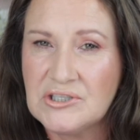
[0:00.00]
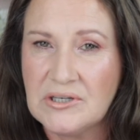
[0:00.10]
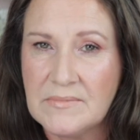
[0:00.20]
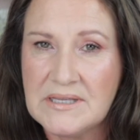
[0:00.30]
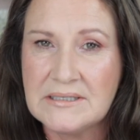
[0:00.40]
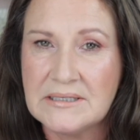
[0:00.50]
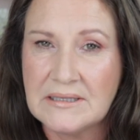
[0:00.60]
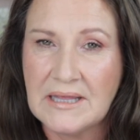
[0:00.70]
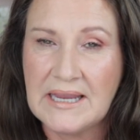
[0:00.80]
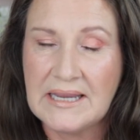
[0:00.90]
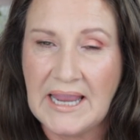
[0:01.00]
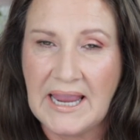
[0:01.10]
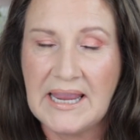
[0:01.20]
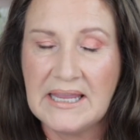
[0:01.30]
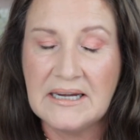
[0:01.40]
shimmers, they
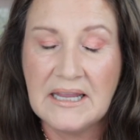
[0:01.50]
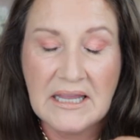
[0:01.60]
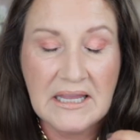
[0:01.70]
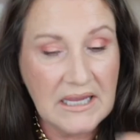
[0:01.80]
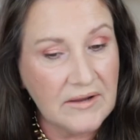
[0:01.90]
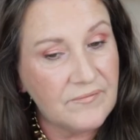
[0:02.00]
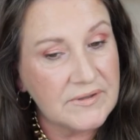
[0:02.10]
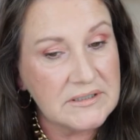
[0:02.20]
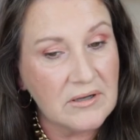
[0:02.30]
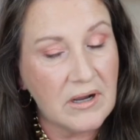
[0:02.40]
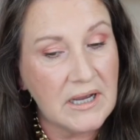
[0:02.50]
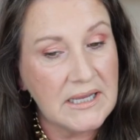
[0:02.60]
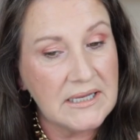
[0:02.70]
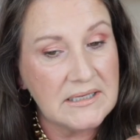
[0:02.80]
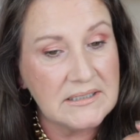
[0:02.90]
can
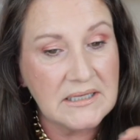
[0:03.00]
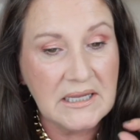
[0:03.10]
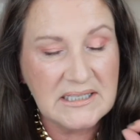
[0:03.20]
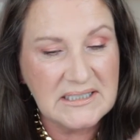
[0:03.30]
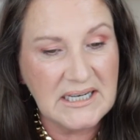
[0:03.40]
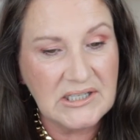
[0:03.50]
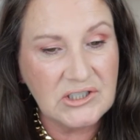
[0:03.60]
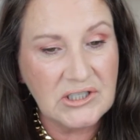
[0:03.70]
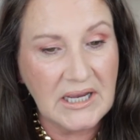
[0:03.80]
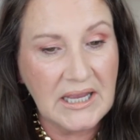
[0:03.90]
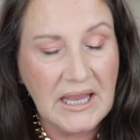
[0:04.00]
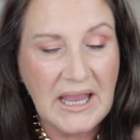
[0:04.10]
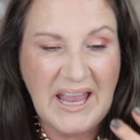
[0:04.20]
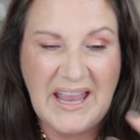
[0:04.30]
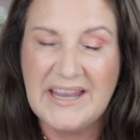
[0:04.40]
emphasize texture,
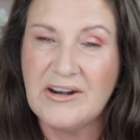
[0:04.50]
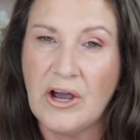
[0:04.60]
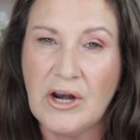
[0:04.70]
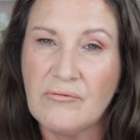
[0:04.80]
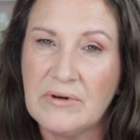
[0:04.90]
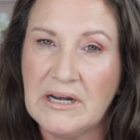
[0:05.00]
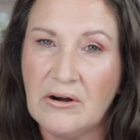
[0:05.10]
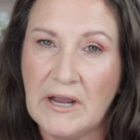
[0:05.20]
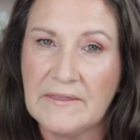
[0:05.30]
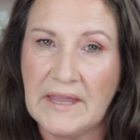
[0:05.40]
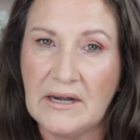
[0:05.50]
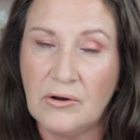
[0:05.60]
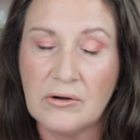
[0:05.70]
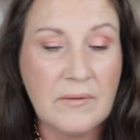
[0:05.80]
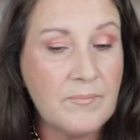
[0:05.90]
and I don't really like that
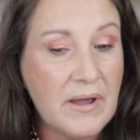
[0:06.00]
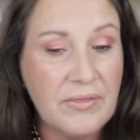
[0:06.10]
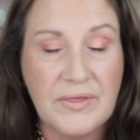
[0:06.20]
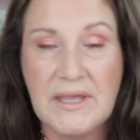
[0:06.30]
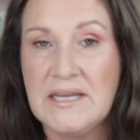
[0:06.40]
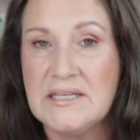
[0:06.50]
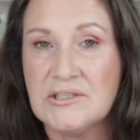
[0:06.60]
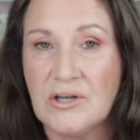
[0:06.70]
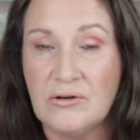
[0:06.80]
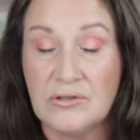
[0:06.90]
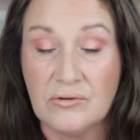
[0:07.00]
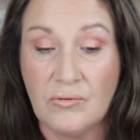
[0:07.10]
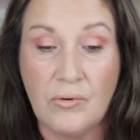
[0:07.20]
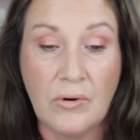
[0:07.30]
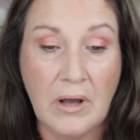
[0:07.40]
look, but these don't at
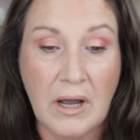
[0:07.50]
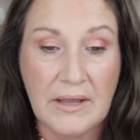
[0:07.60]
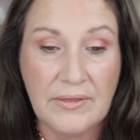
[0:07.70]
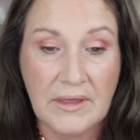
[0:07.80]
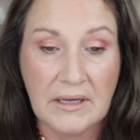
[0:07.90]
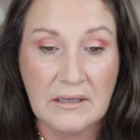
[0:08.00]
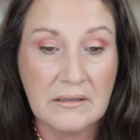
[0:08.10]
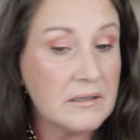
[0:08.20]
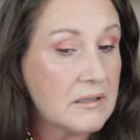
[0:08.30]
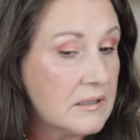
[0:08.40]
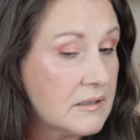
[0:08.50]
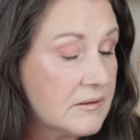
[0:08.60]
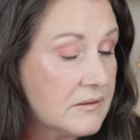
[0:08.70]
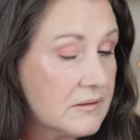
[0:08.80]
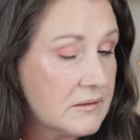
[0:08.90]
all. I think
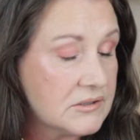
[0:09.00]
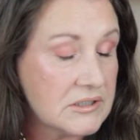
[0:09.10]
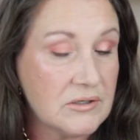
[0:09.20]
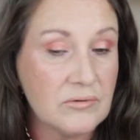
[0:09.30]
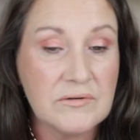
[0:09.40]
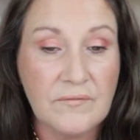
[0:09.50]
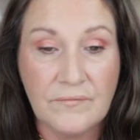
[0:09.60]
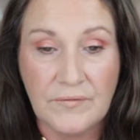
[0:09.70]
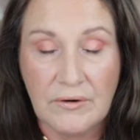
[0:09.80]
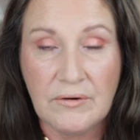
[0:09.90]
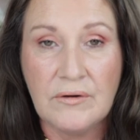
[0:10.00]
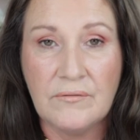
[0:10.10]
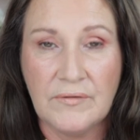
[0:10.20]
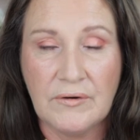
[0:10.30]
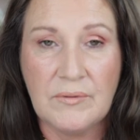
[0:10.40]
just looks very,
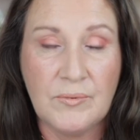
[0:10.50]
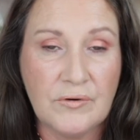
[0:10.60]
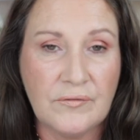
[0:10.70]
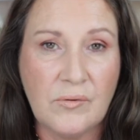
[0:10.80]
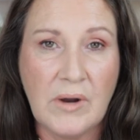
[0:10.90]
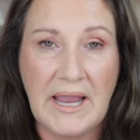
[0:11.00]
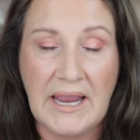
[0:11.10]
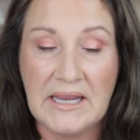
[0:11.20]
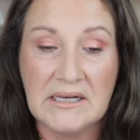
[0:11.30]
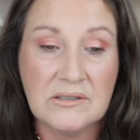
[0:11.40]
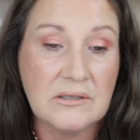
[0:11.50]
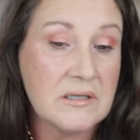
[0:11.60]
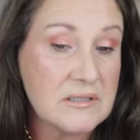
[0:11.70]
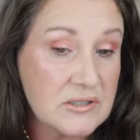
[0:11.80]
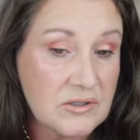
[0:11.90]
very beautiful and
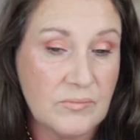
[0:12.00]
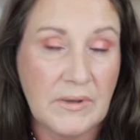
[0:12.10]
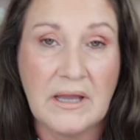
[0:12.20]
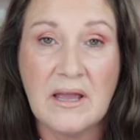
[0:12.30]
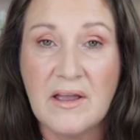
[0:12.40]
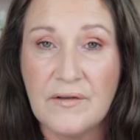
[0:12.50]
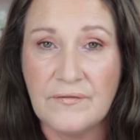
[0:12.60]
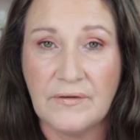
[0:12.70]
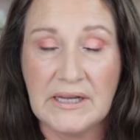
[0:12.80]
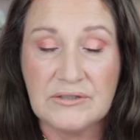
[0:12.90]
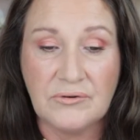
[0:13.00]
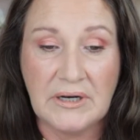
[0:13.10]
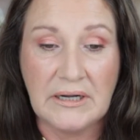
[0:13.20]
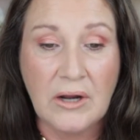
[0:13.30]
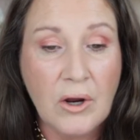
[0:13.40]
super
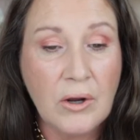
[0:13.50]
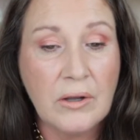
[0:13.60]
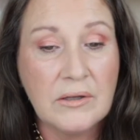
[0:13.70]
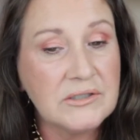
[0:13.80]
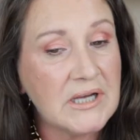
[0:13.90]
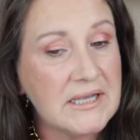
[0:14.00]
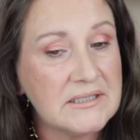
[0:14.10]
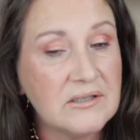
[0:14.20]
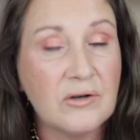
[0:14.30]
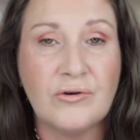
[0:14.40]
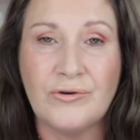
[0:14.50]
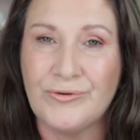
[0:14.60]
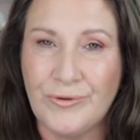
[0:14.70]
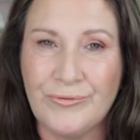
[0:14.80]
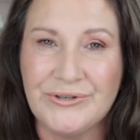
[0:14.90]
flattering. Just
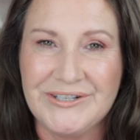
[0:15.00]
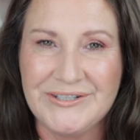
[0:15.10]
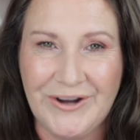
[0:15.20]
gorgeous